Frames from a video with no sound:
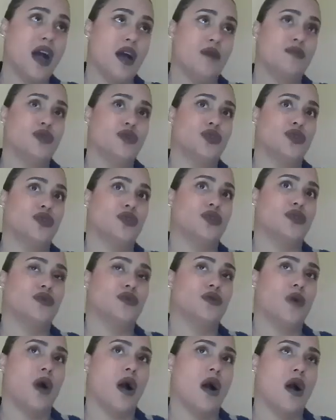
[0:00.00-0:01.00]
it comes
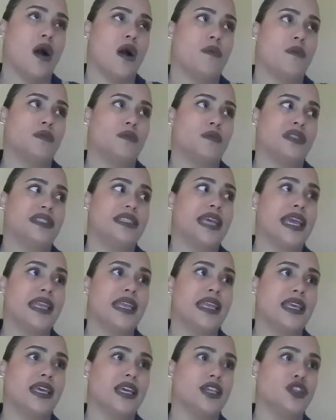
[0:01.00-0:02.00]
to
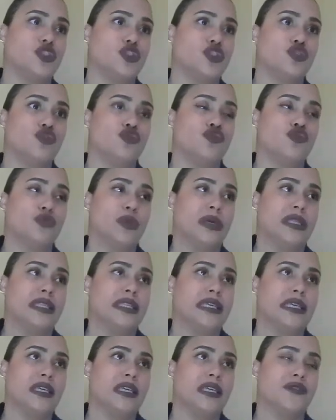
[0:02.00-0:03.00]
dating, do you
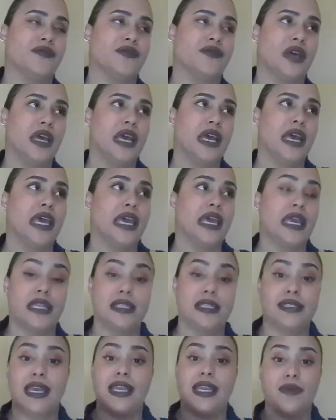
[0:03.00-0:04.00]
believe
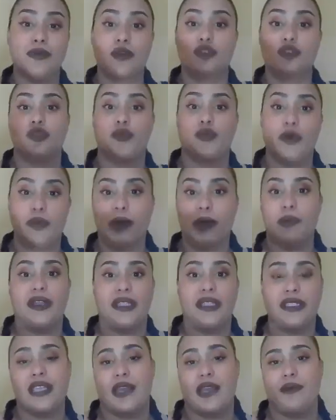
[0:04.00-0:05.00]
in dating multiple people at
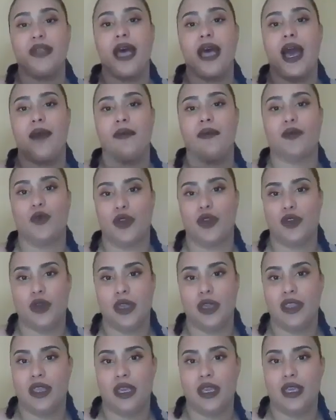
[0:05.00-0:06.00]
the same time when
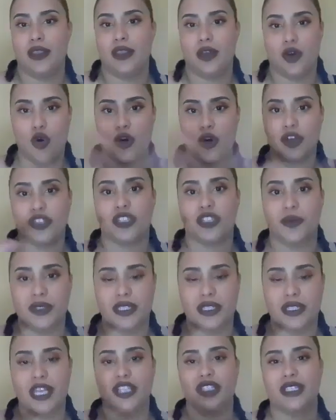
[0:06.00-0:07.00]
in the courtship
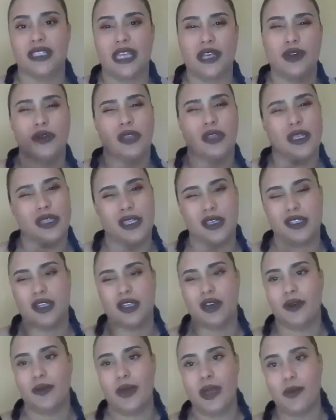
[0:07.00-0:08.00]
stage? Because I know that there's
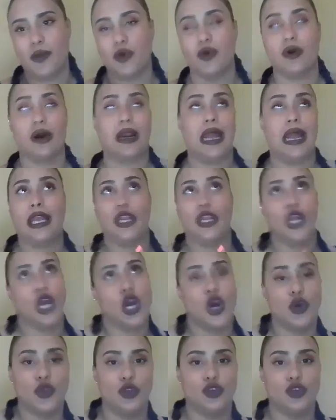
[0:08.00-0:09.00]
certain people who are like,
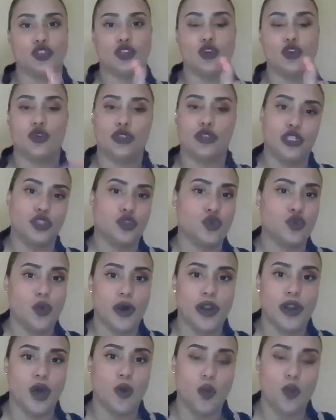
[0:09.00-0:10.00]
no, you should only do
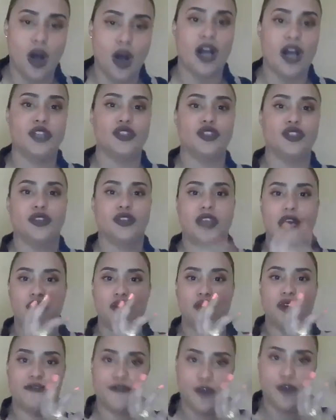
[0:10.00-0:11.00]
one-on-one so that
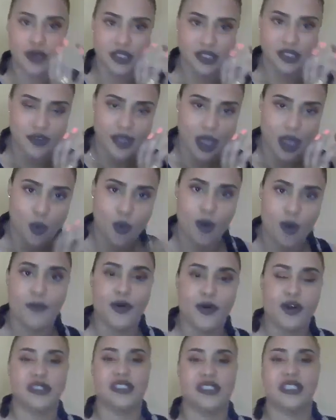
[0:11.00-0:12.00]
you can focus on that one
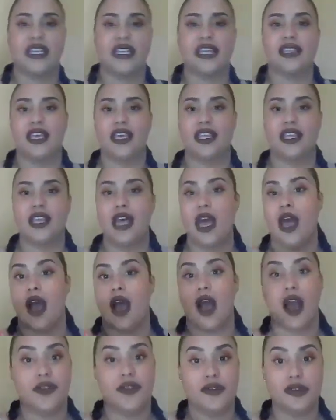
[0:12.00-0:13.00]
person. And then
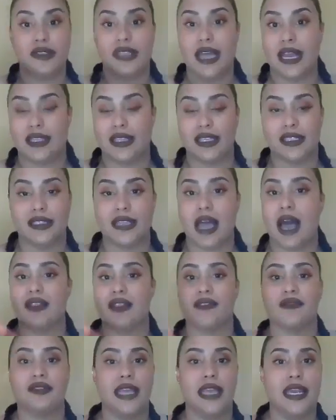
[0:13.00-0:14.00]
others like the style
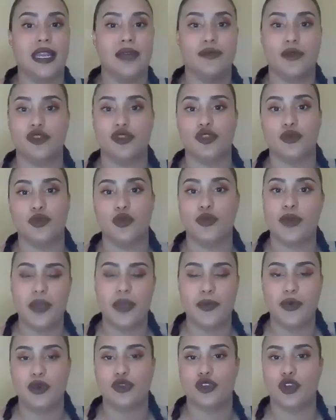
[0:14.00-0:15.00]
of dating multiple
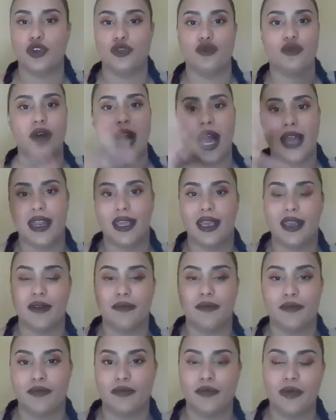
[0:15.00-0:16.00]
people so you kind of
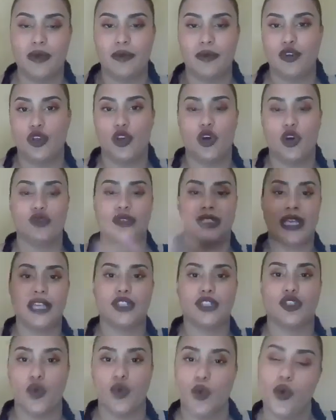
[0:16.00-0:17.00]
can
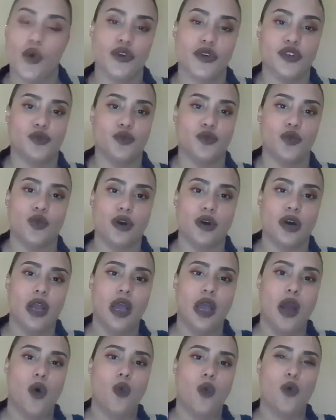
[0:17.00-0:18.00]
test the waters more?
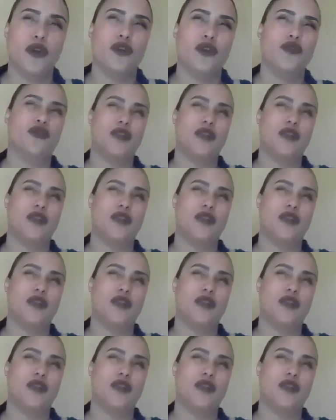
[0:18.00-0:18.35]
What do